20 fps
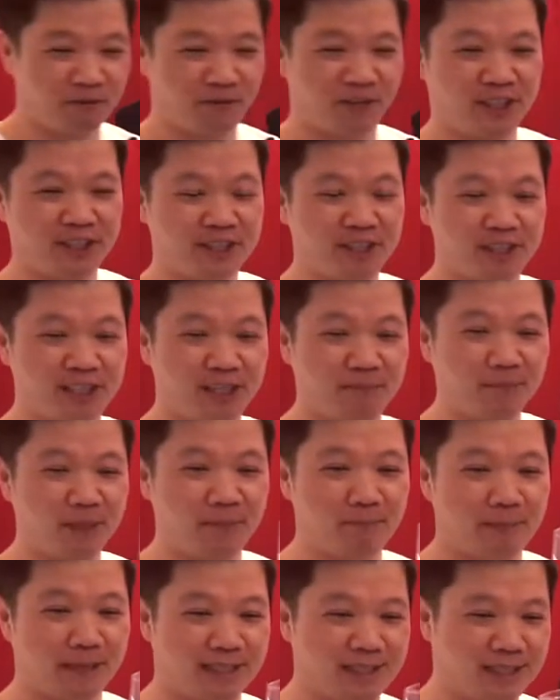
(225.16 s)
free to leave
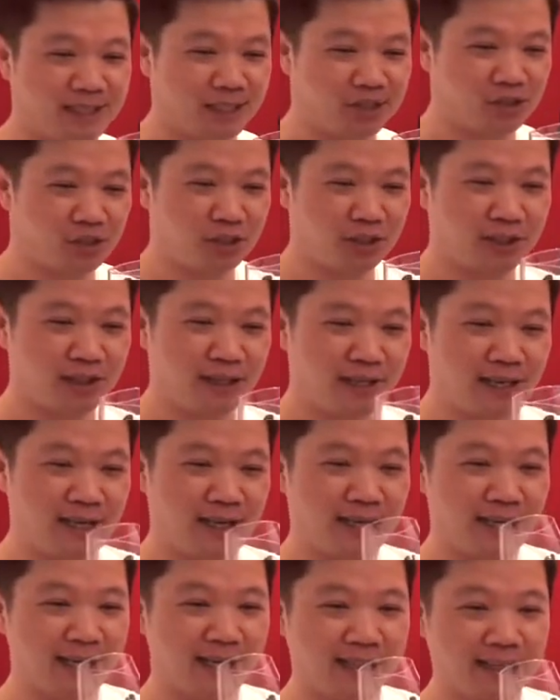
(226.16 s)
me a message
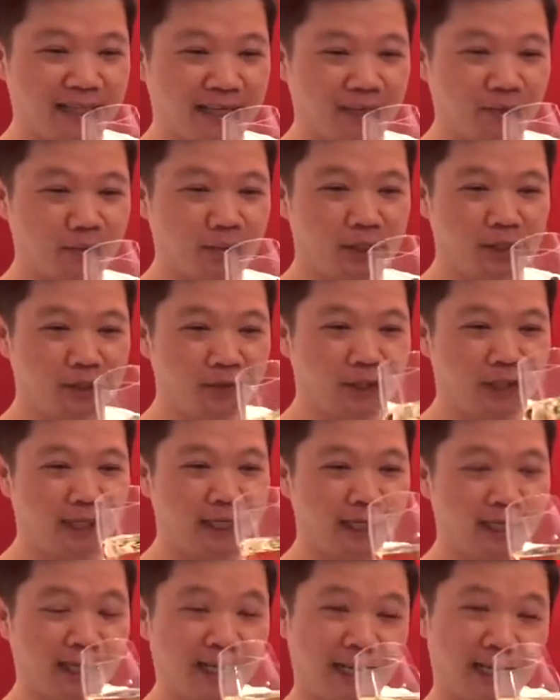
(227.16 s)
and I will
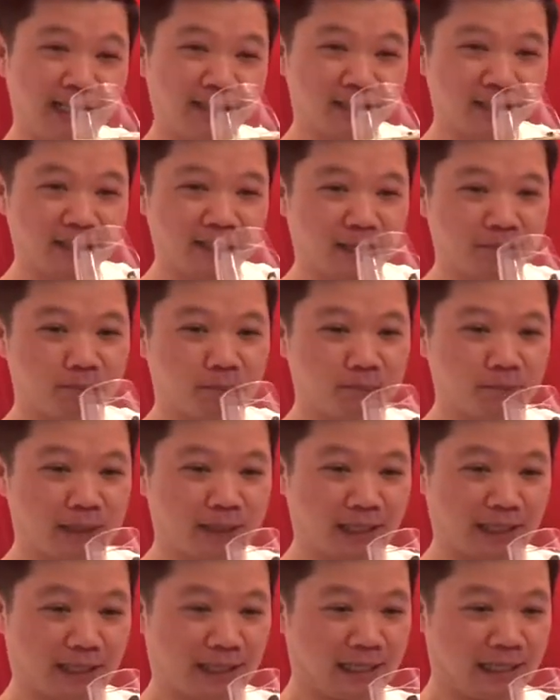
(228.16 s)
uh, answer them
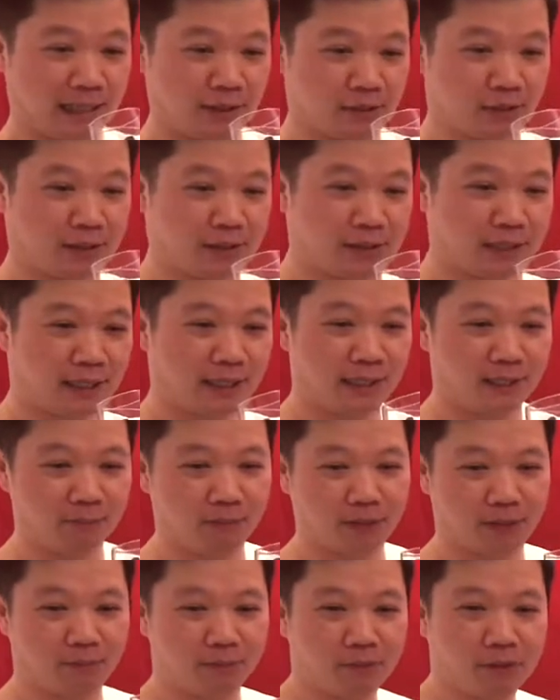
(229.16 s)
because I actually set
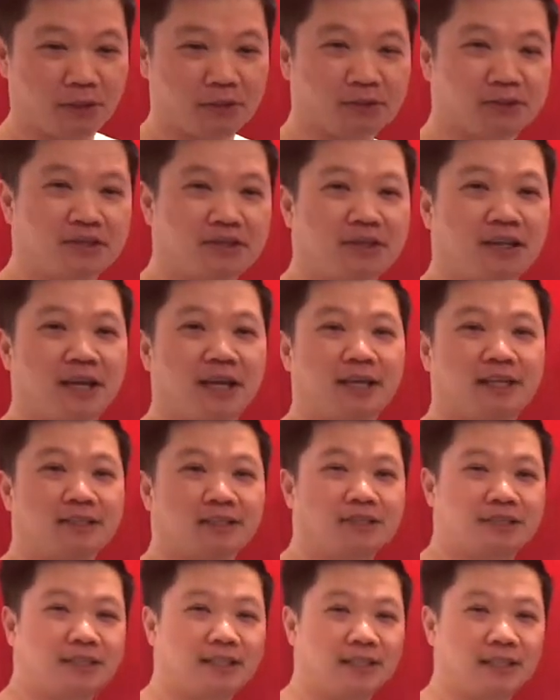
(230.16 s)
up the computer today
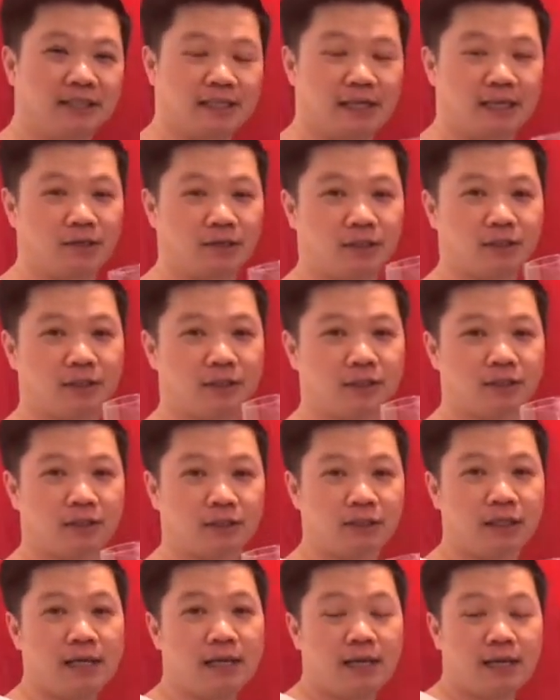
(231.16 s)
to see how it
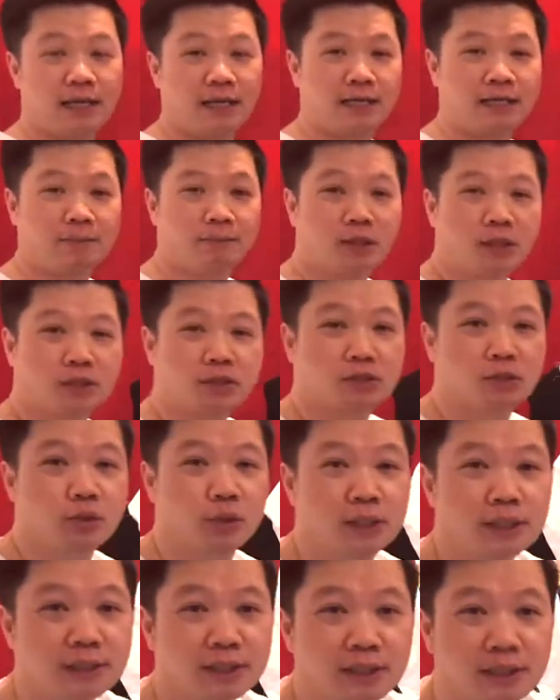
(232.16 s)
looks. And if on
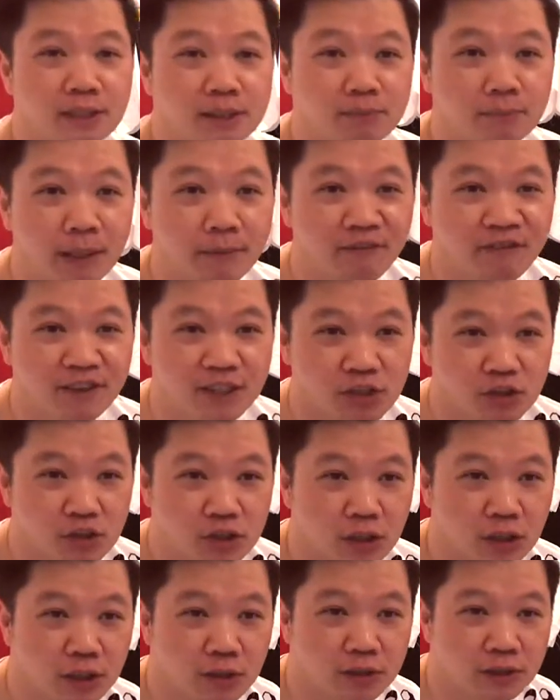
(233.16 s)
Twitch, this is my first
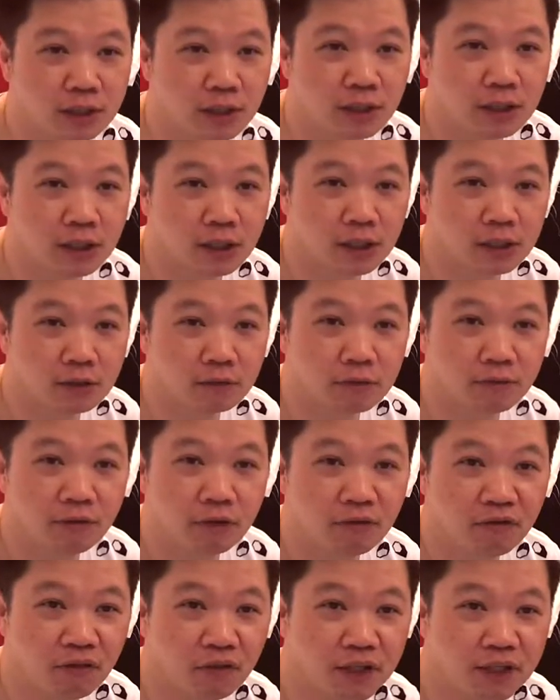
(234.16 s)
show, so
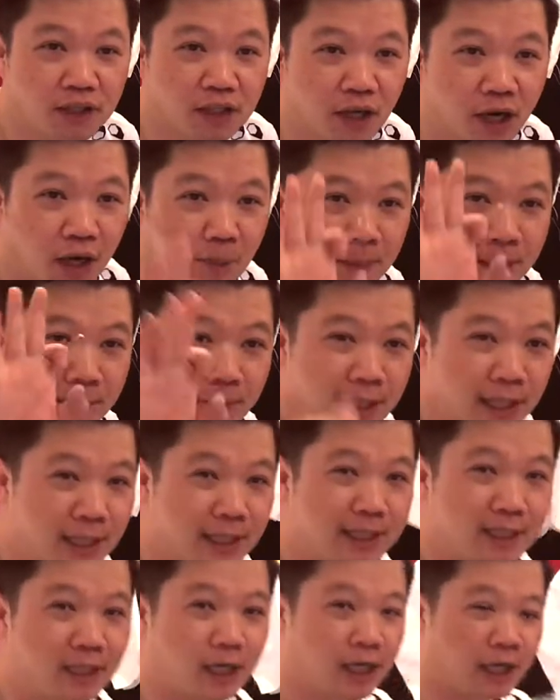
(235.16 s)
feel free to comment me
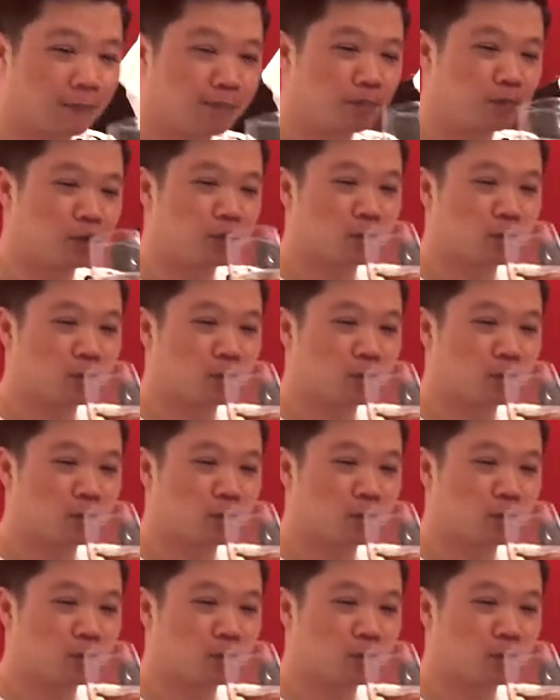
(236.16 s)
anytime.